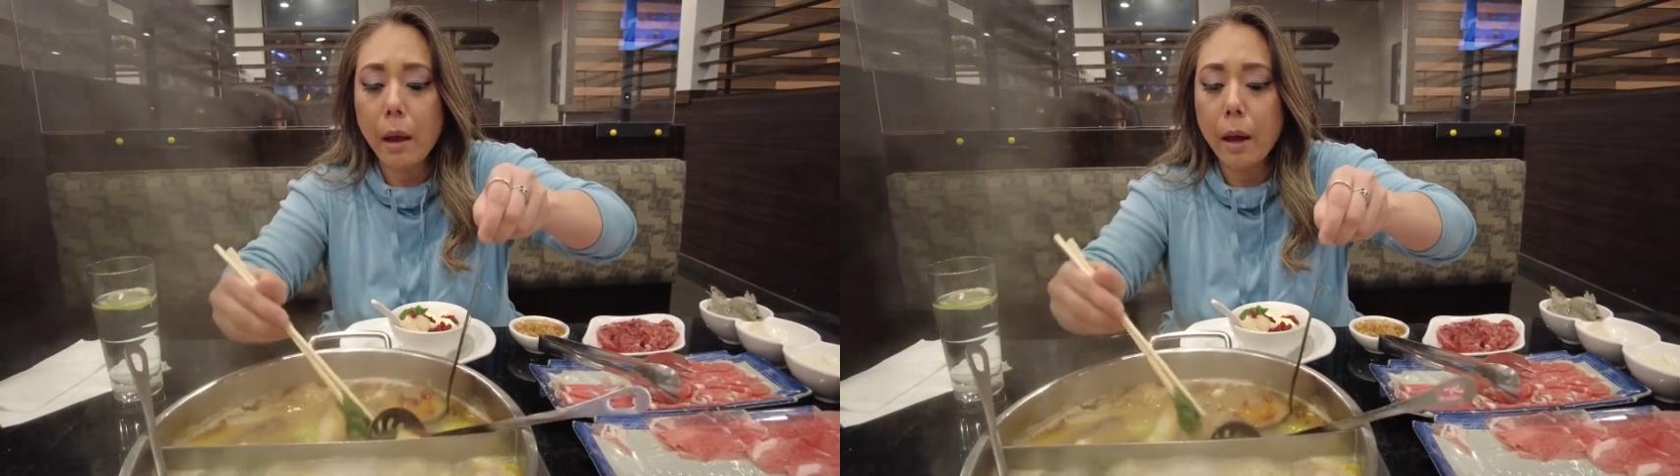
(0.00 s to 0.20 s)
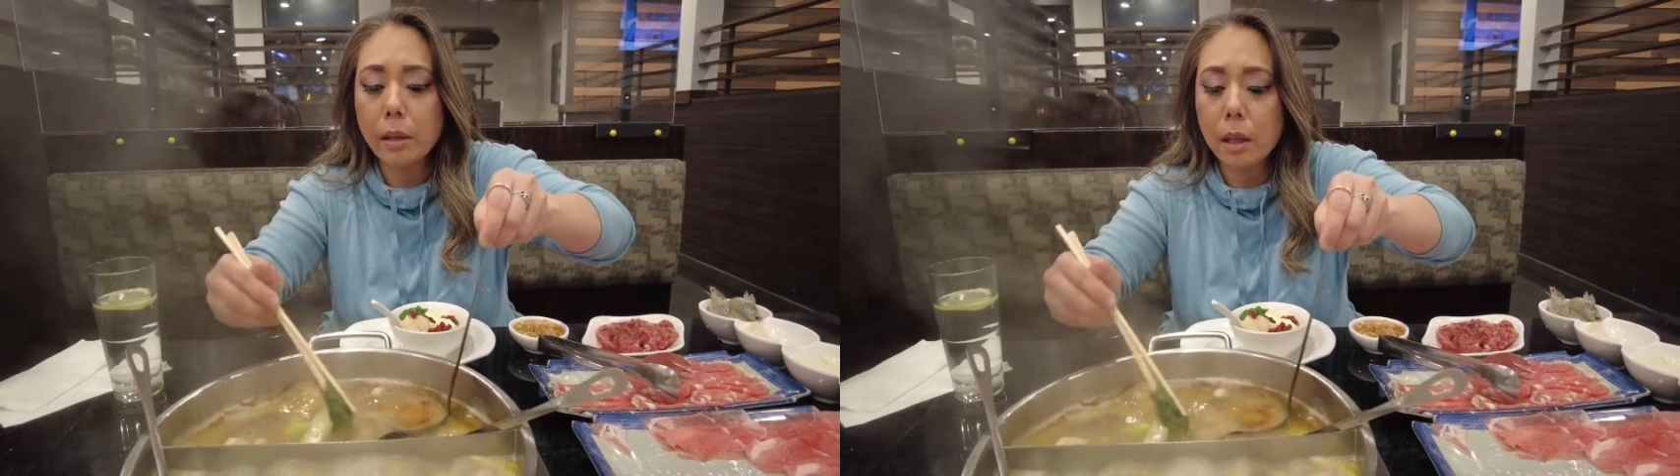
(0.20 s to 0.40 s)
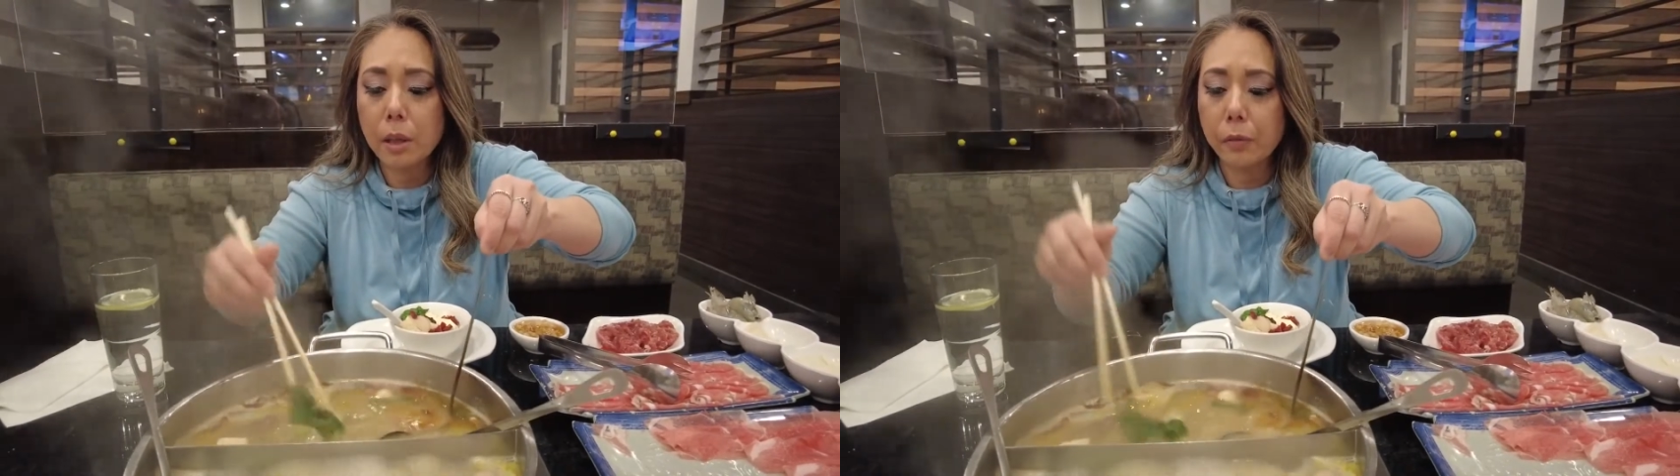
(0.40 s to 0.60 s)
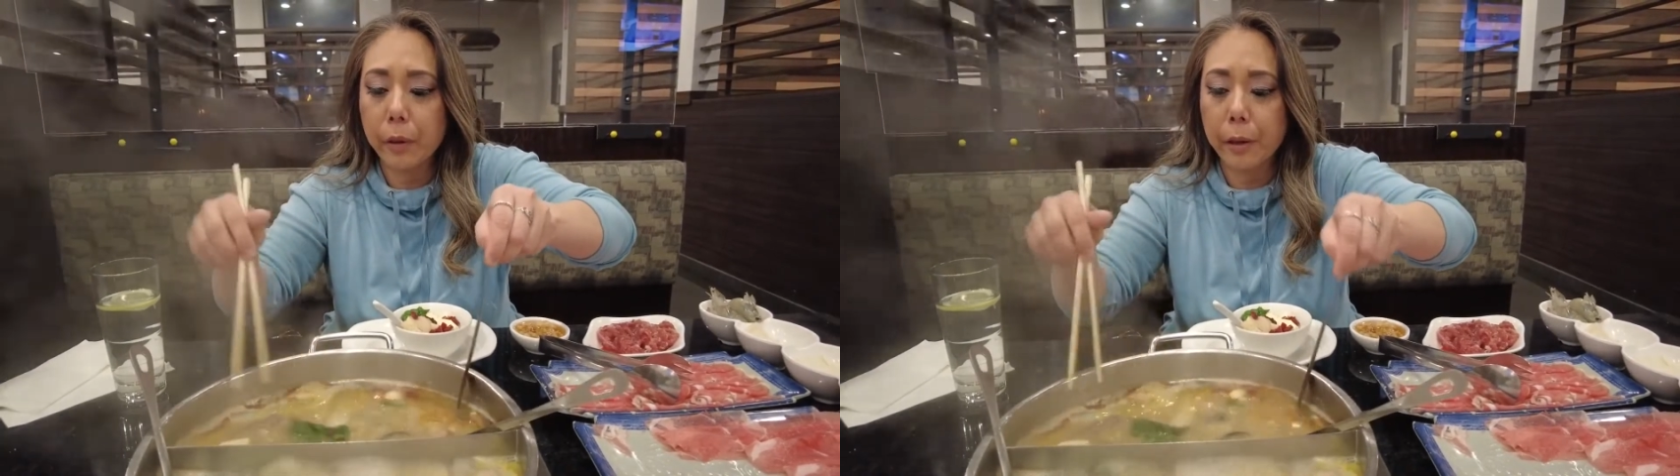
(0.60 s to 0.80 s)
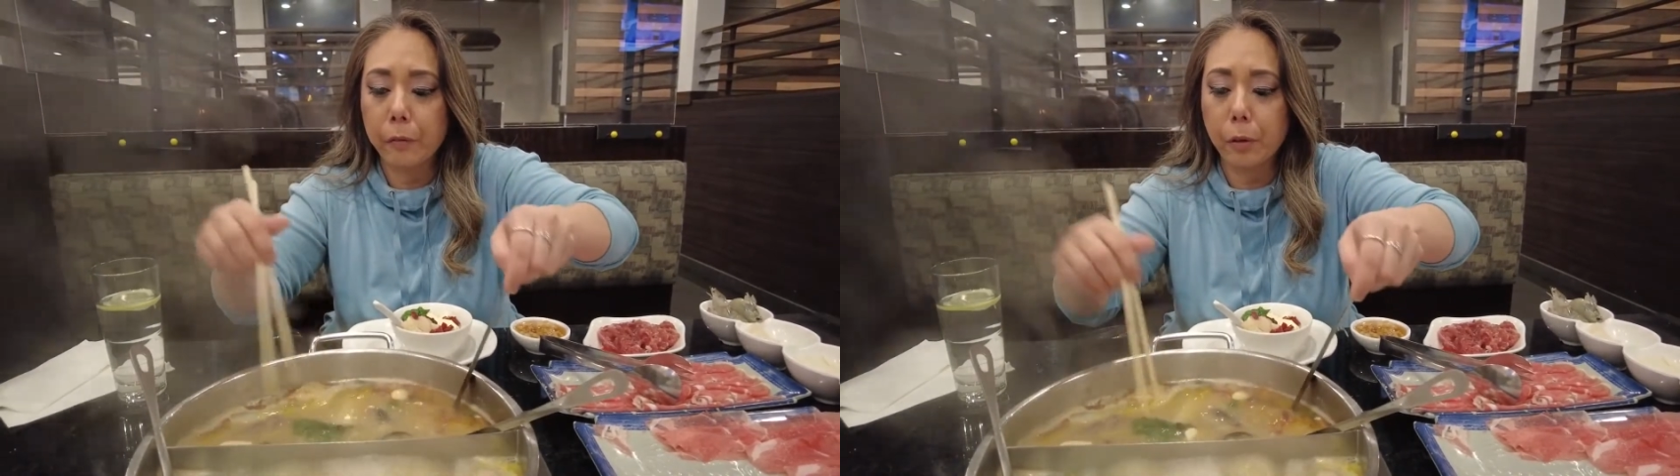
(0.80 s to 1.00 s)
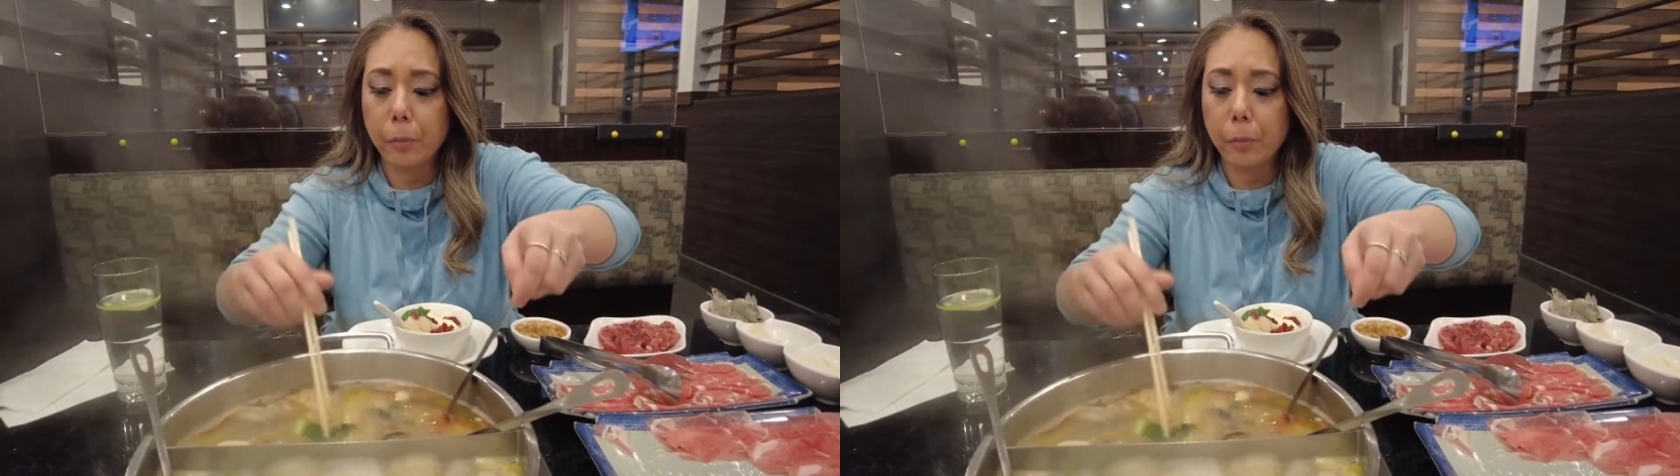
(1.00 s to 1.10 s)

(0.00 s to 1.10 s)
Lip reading: has less flavor.